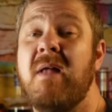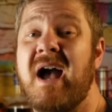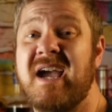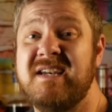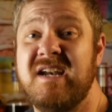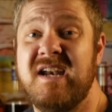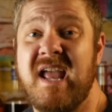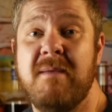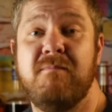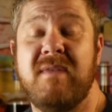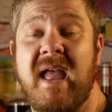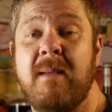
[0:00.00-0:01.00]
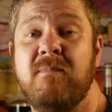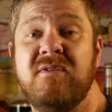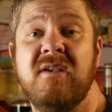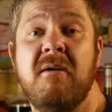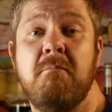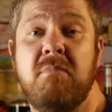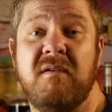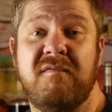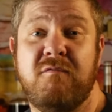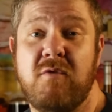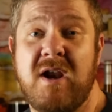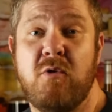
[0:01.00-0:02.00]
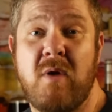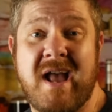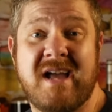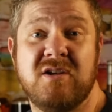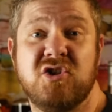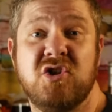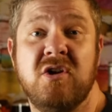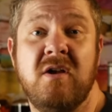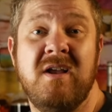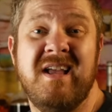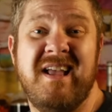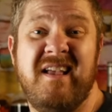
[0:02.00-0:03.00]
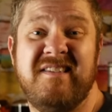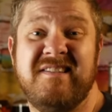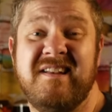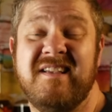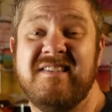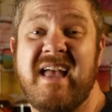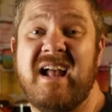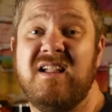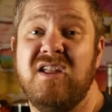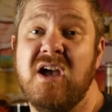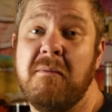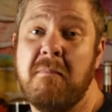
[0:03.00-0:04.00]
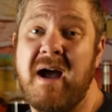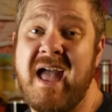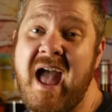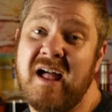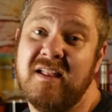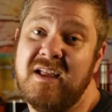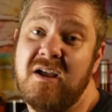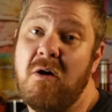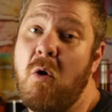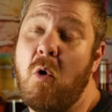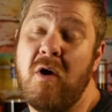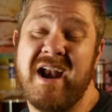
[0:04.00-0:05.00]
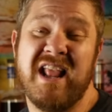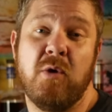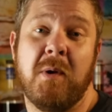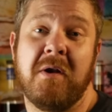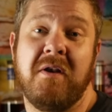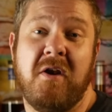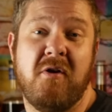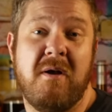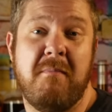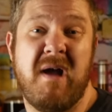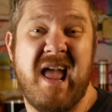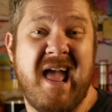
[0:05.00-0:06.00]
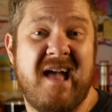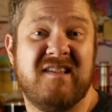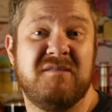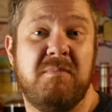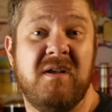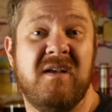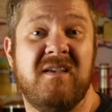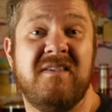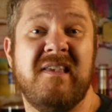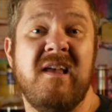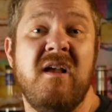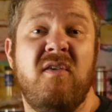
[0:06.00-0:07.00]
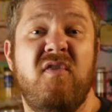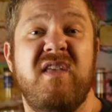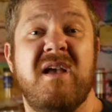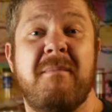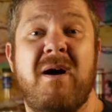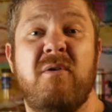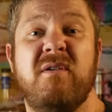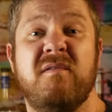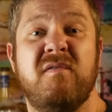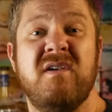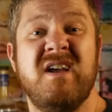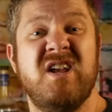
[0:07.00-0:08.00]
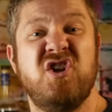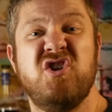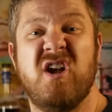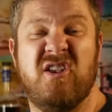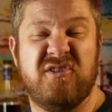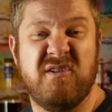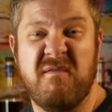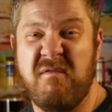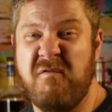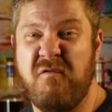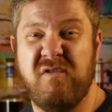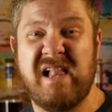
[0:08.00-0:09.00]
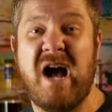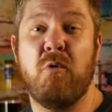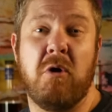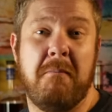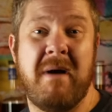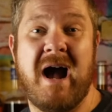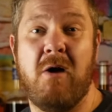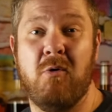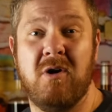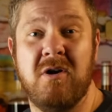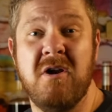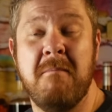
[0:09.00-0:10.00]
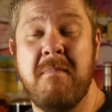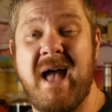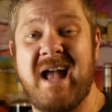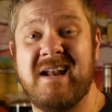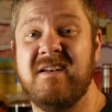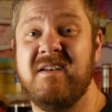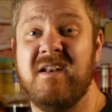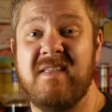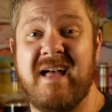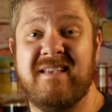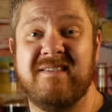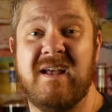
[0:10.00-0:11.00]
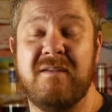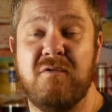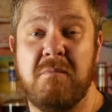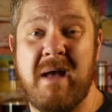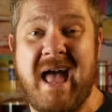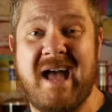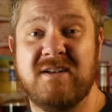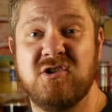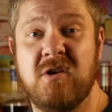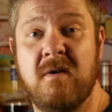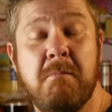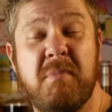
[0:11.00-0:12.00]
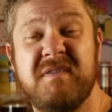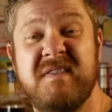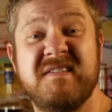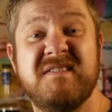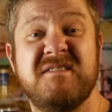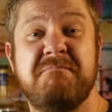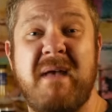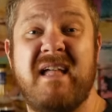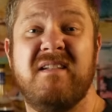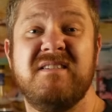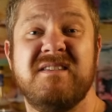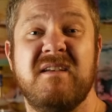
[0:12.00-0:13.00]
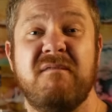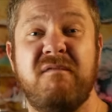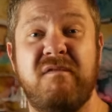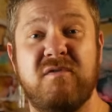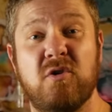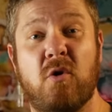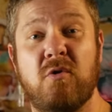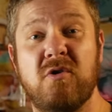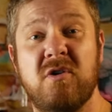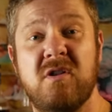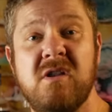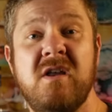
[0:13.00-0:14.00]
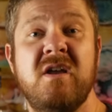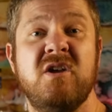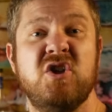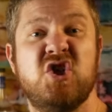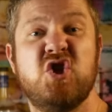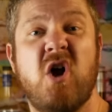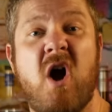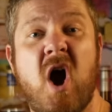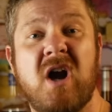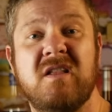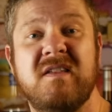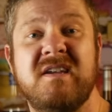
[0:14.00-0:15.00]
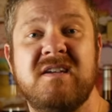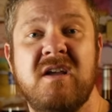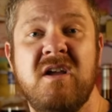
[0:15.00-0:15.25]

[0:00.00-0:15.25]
not gonna name names, but Frey Ranch isn't exactly up my alley or anywhere near up my ass because the amount of just flower power packed into that son of a batch. But this is balancing floral, chocolate,